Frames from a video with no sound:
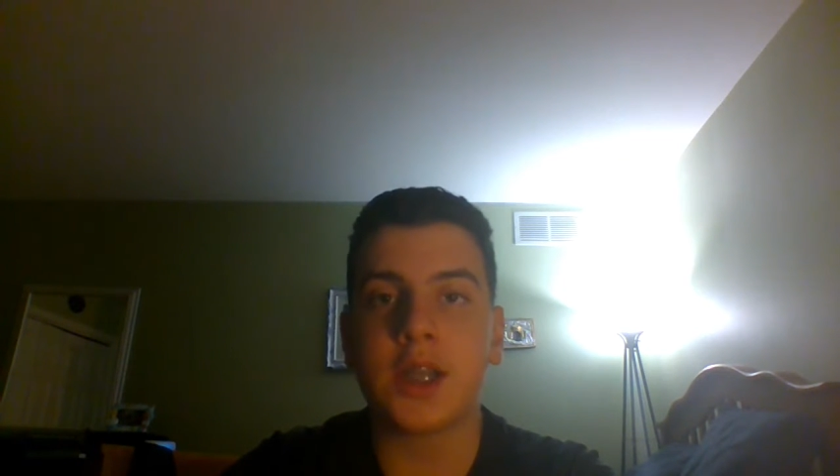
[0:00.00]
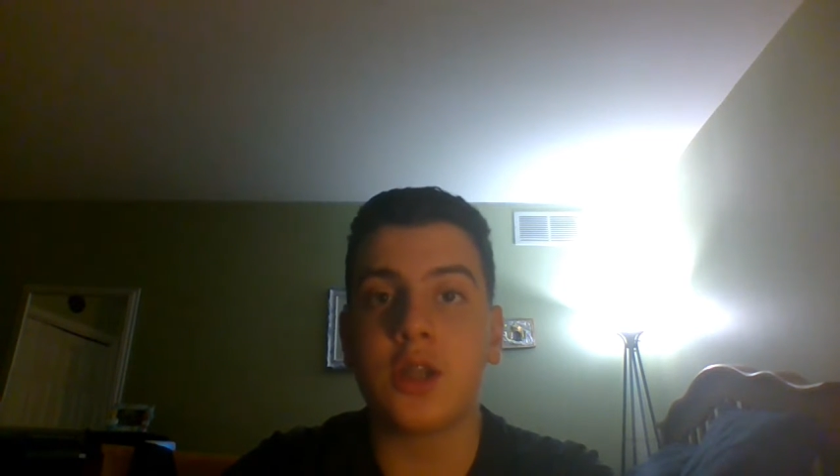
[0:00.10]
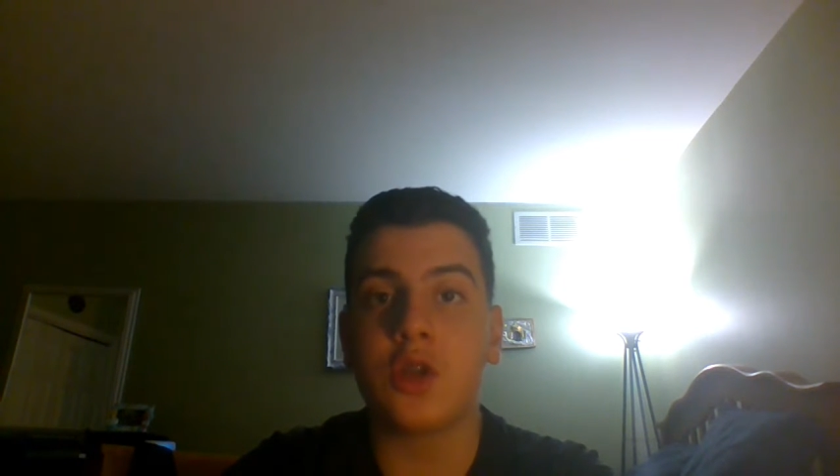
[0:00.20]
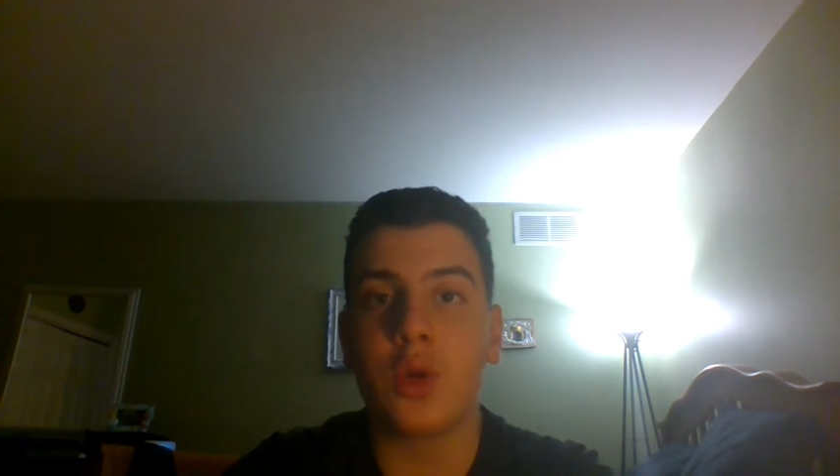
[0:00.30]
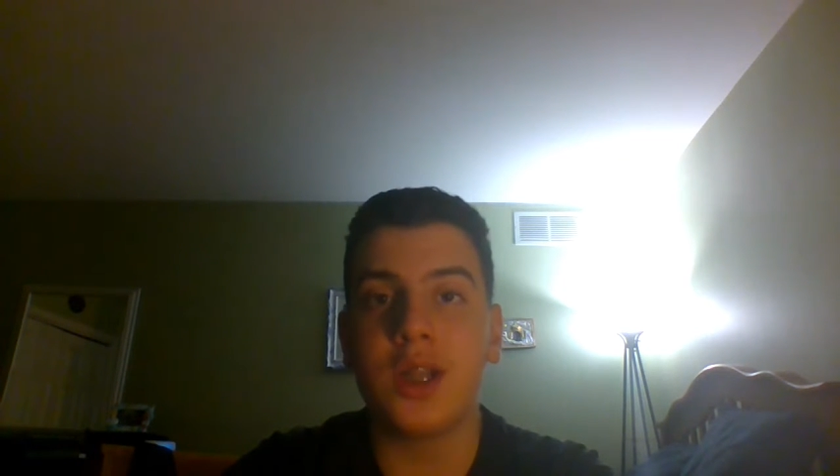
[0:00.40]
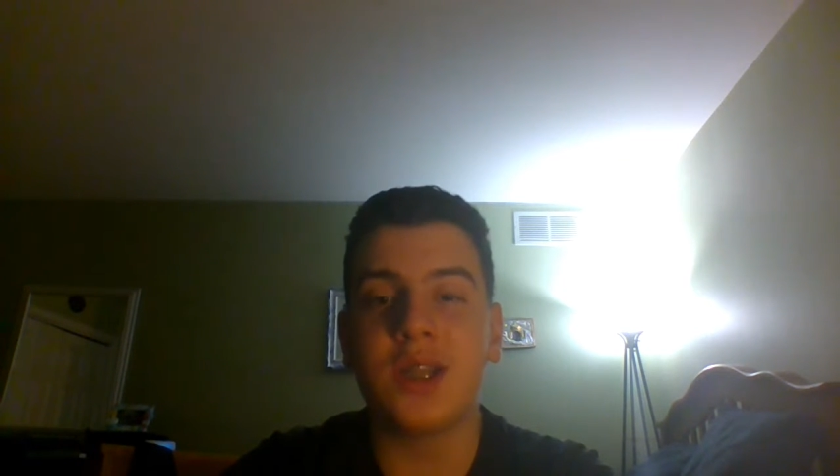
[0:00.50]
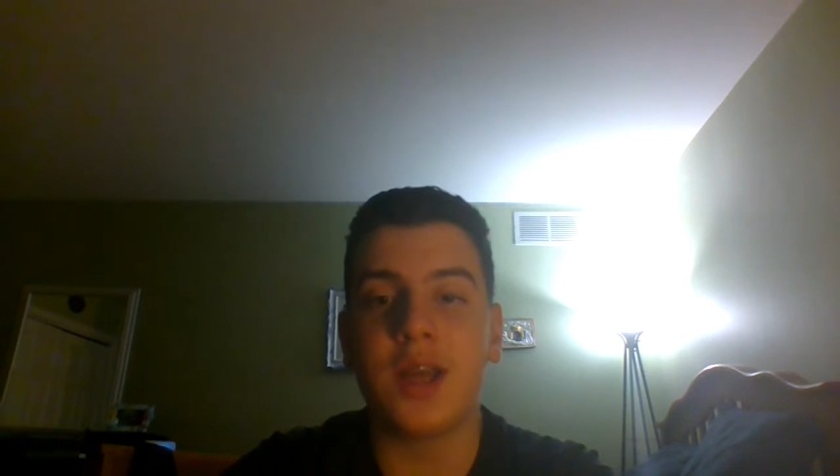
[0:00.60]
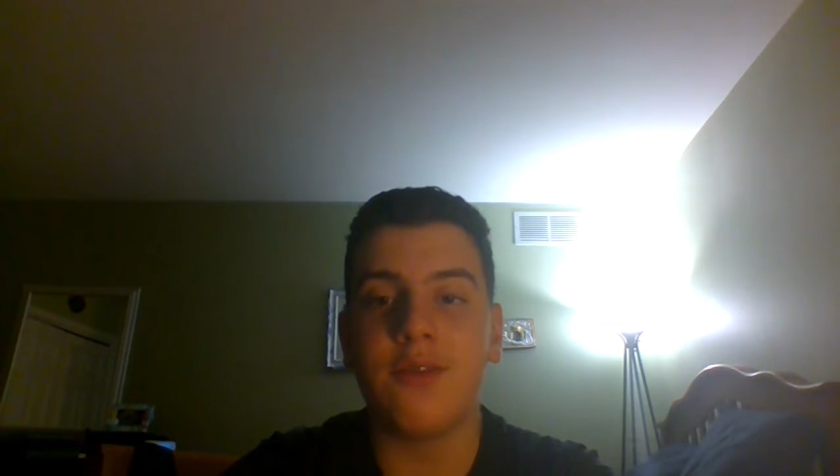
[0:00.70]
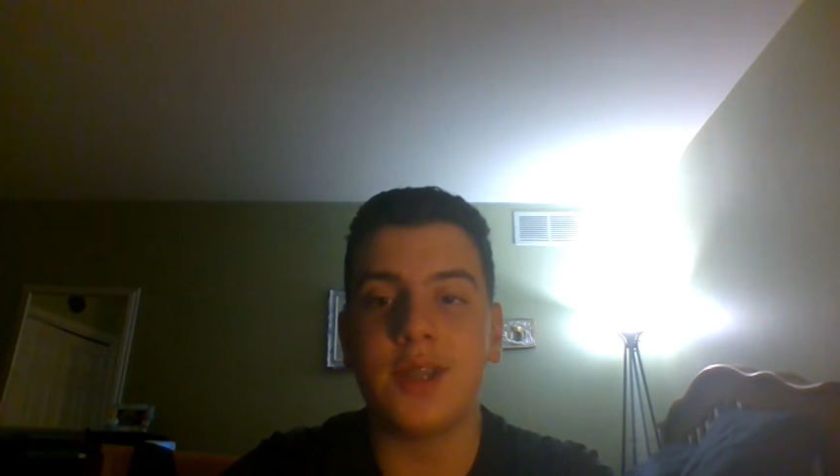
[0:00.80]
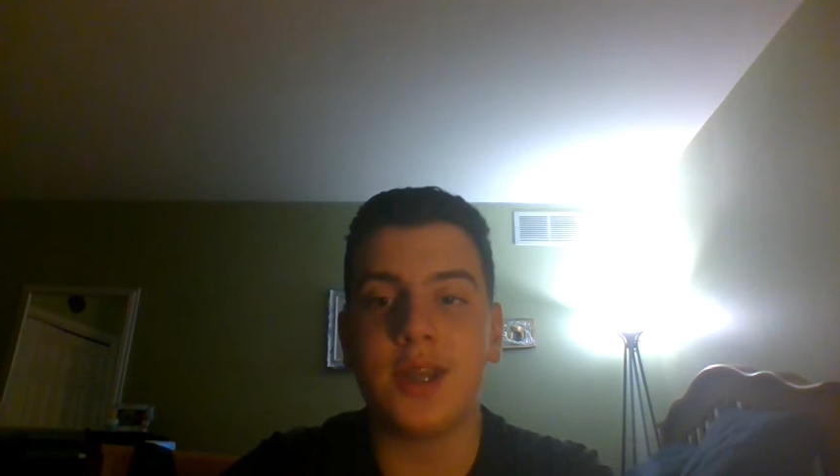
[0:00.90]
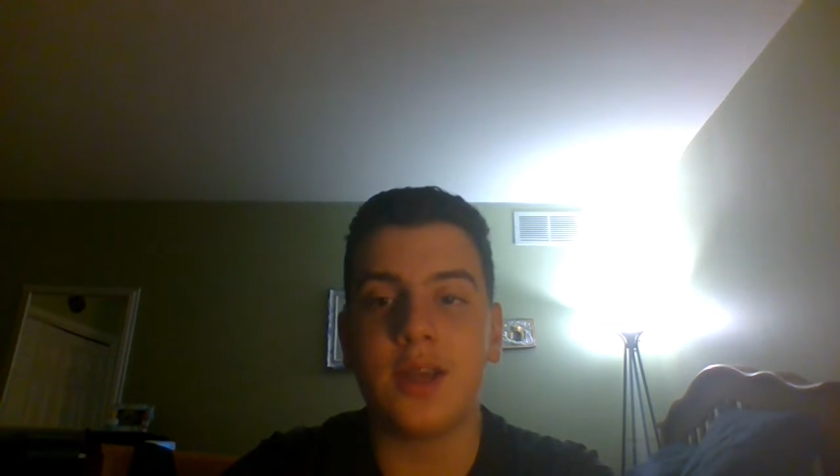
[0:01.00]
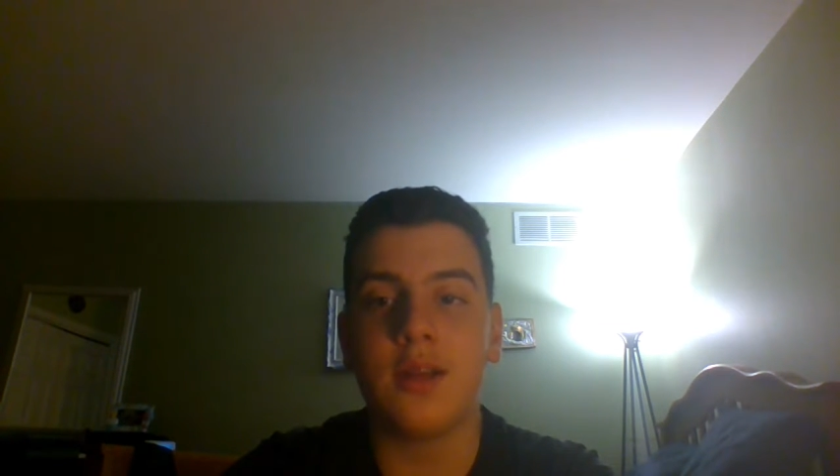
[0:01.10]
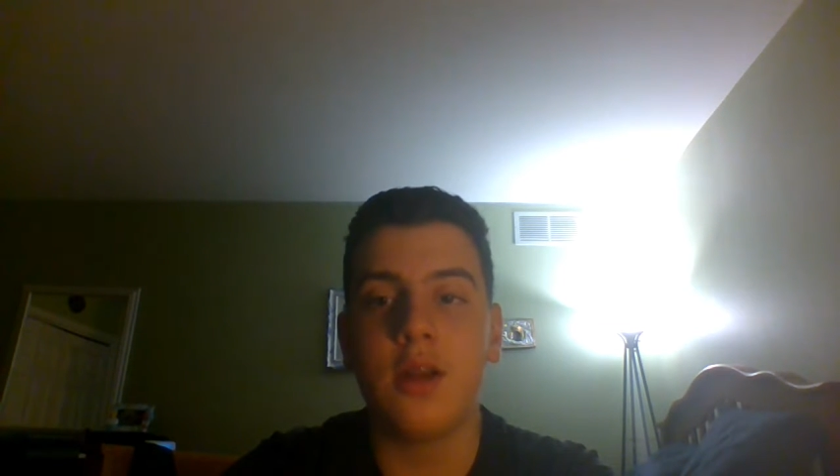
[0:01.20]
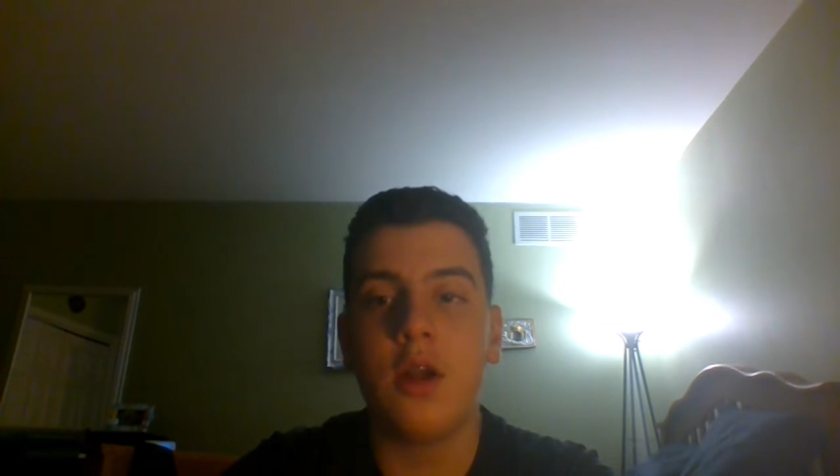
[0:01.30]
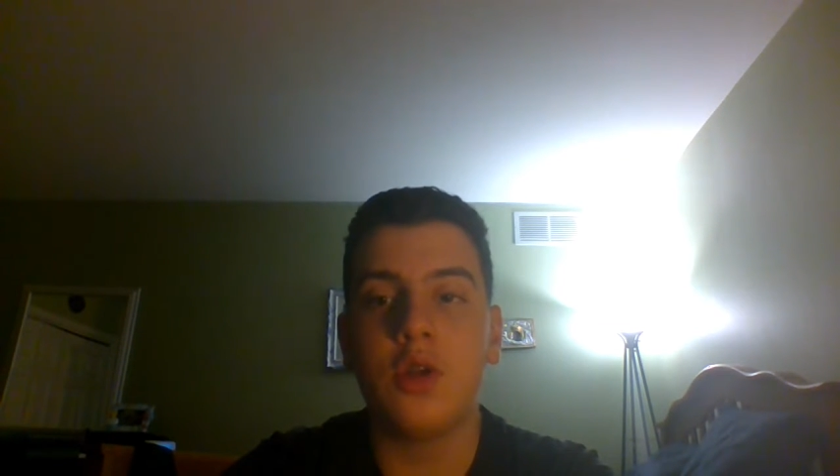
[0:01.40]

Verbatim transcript: to the 2017